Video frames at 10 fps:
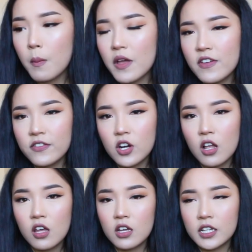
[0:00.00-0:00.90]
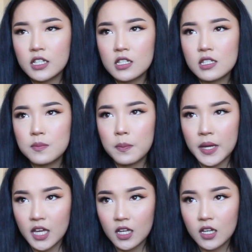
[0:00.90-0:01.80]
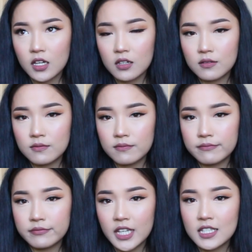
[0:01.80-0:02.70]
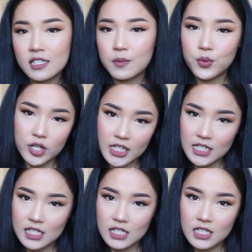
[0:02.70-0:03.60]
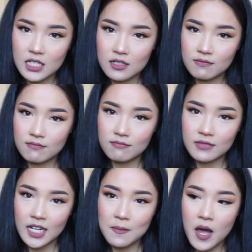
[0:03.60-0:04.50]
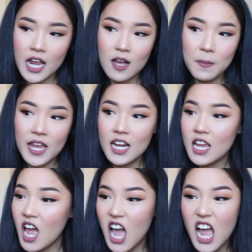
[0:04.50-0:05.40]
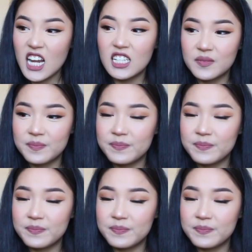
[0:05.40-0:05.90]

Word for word: My favorite color is pink. It's the prettiest. In my opinion!